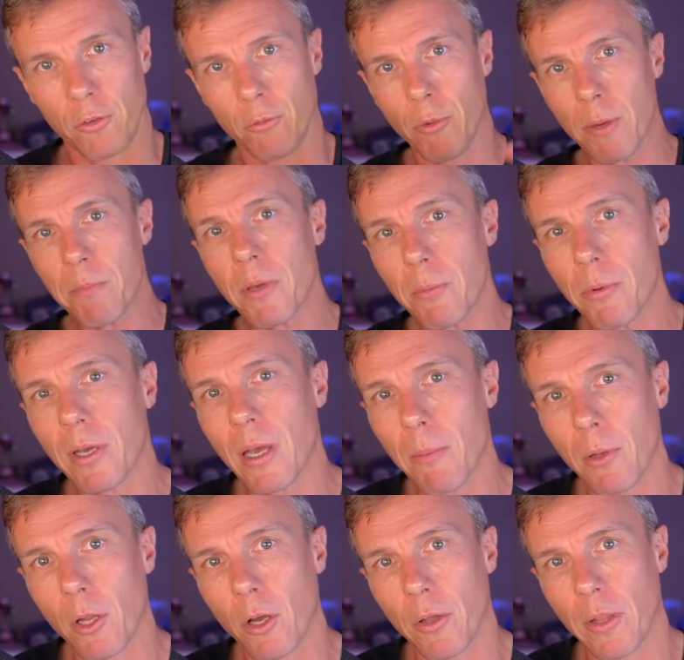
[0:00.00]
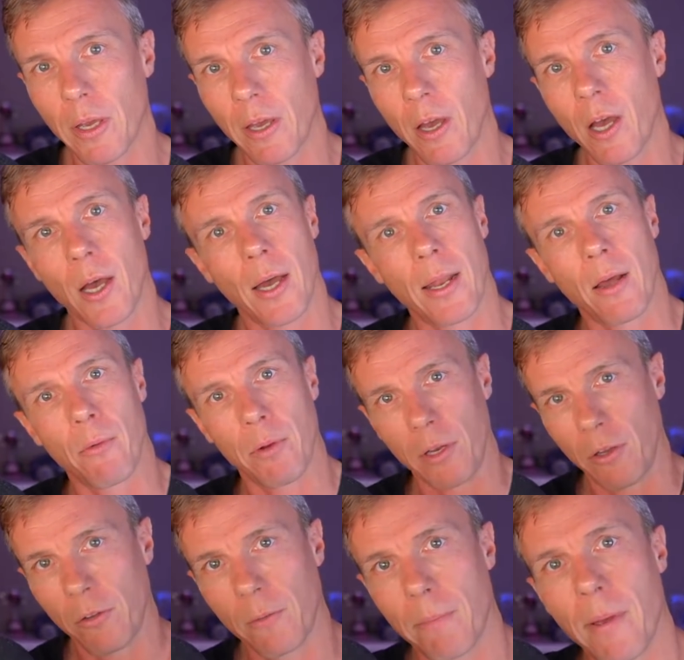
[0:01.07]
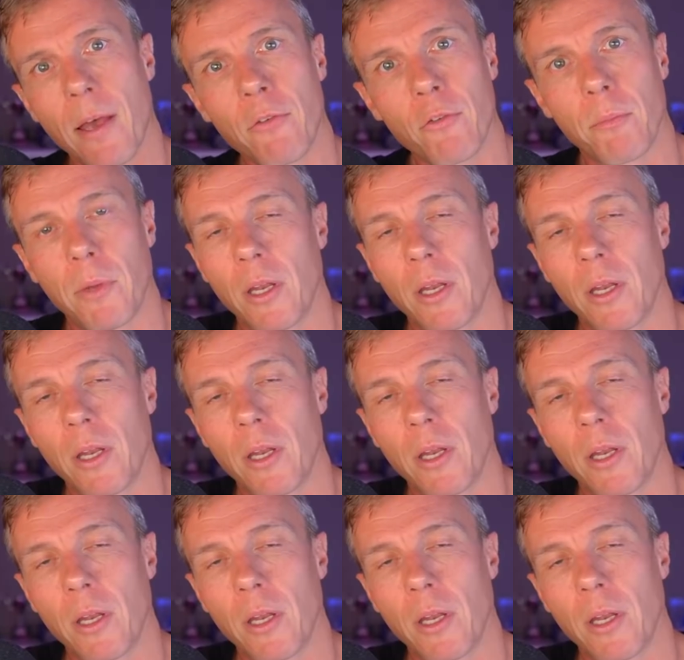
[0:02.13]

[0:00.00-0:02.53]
And when people come along and they go, I don't want to use a password